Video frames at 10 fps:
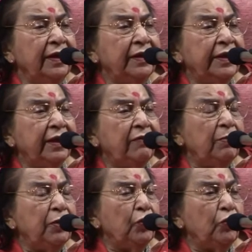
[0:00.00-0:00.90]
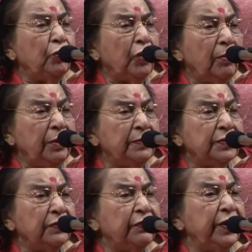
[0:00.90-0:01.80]
there will be no problems
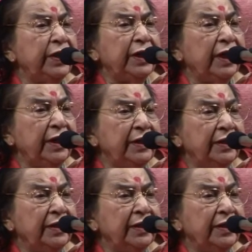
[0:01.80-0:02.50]
of any kind.